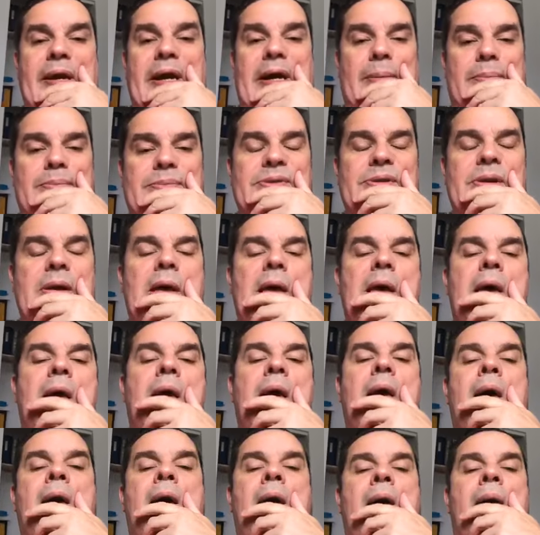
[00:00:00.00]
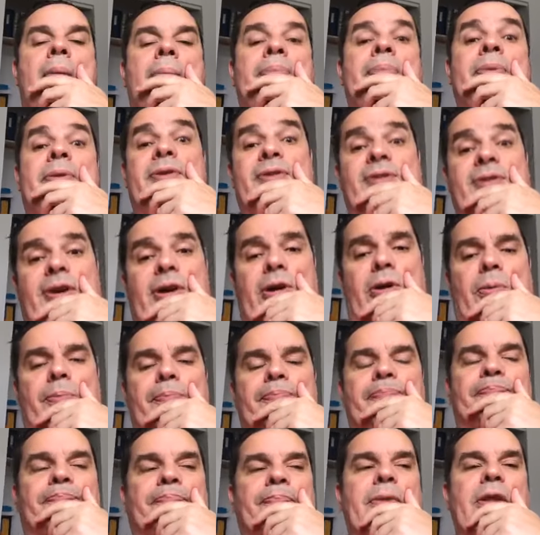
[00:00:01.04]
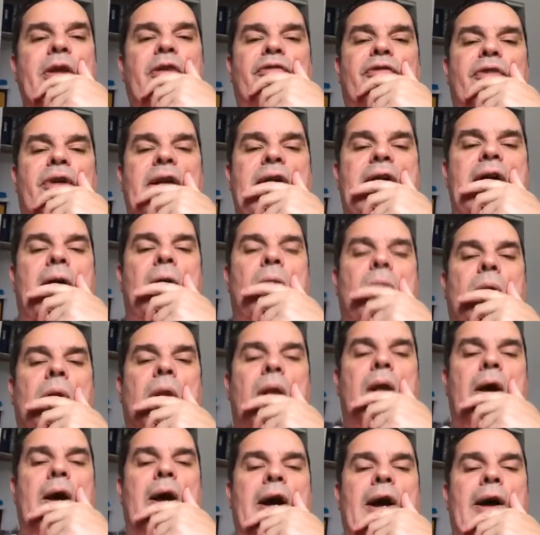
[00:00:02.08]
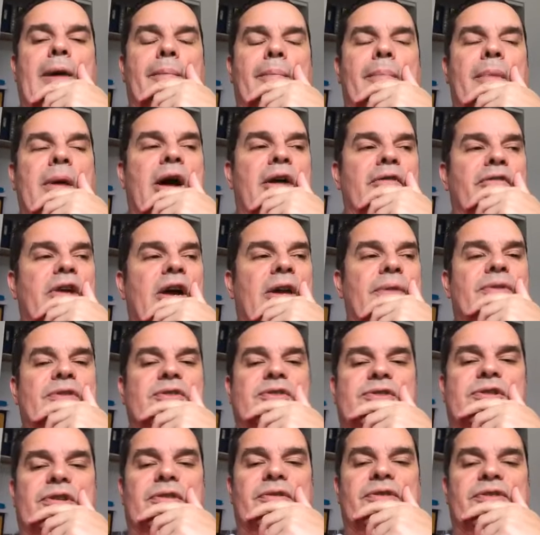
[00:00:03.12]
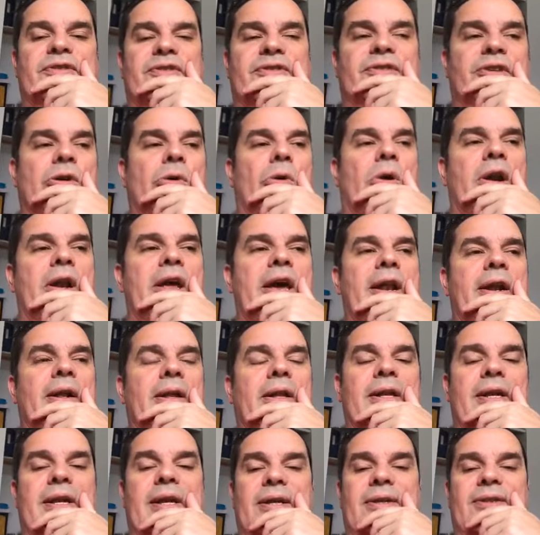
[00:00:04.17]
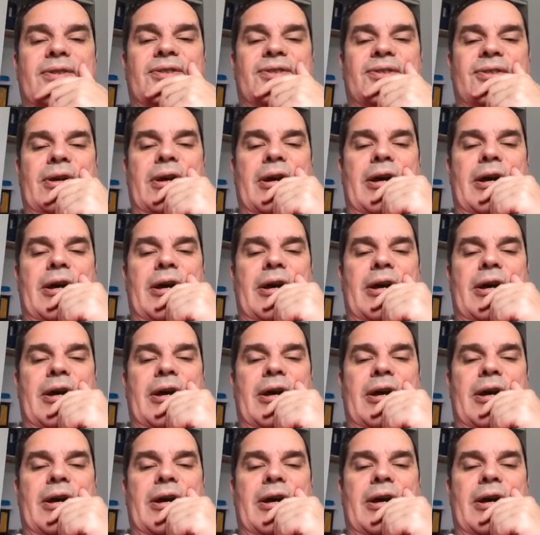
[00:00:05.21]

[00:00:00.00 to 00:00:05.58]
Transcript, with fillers: comes. So for now, um, I've got the services, the quant analytics.